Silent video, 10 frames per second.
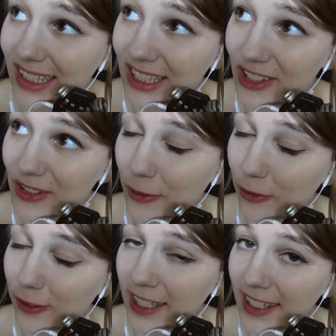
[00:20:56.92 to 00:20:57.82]

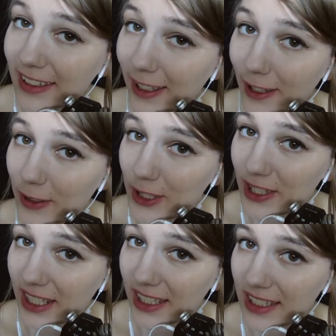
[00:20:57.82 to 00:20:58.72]
It's fully
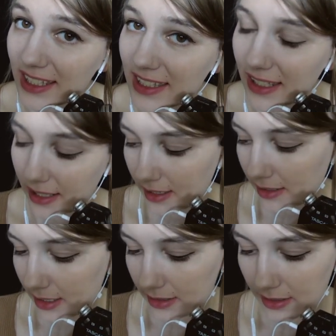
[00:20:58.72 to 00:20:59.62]
galoshes,
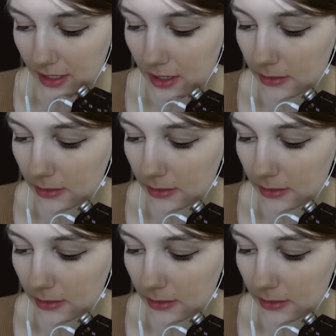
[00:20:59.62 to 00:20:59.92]
and that's